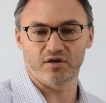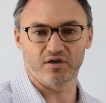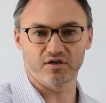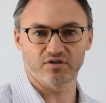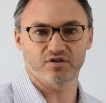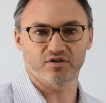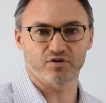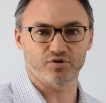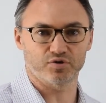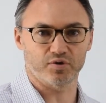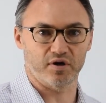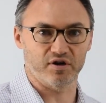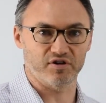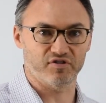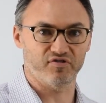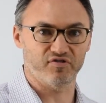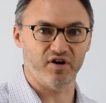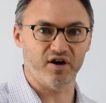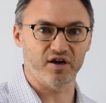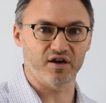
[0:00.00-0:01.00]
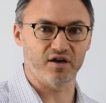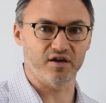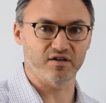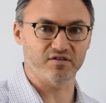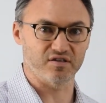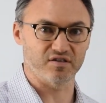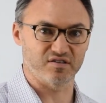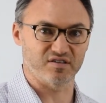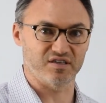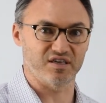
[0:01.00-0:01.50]
decentralized
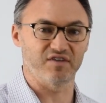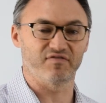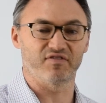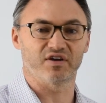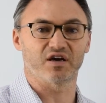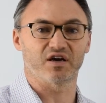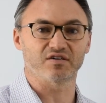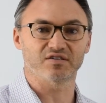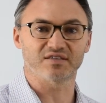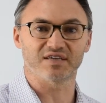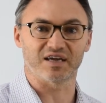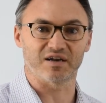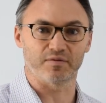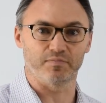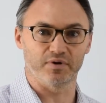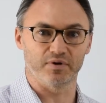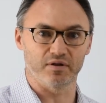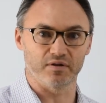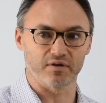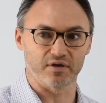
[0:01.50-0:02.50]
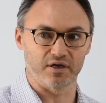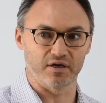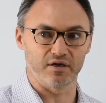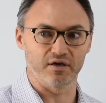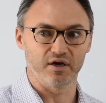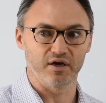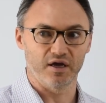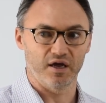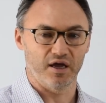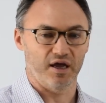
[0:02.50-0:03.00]
finance is giving us that ability,